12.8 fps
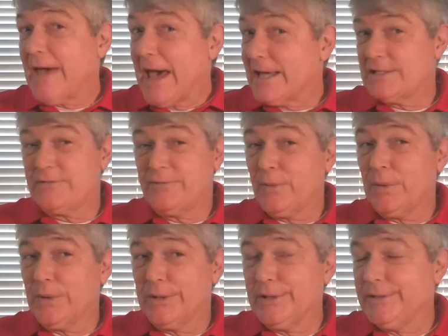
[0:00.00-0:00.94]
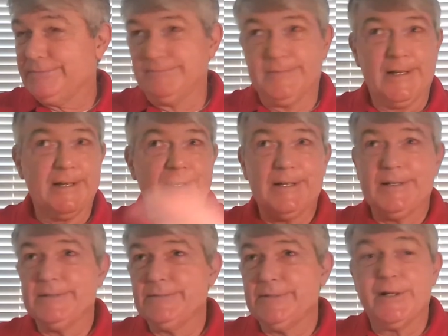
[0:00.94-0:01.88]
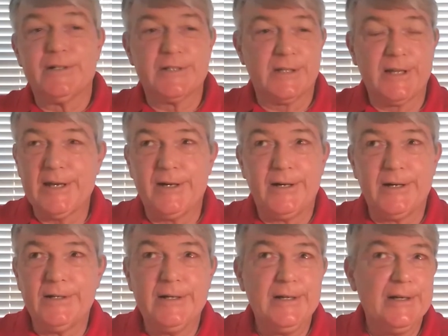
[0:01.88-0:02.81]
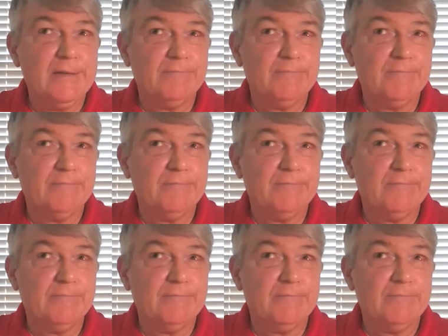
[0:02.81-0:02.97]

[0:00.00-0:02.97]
Fast forward years later,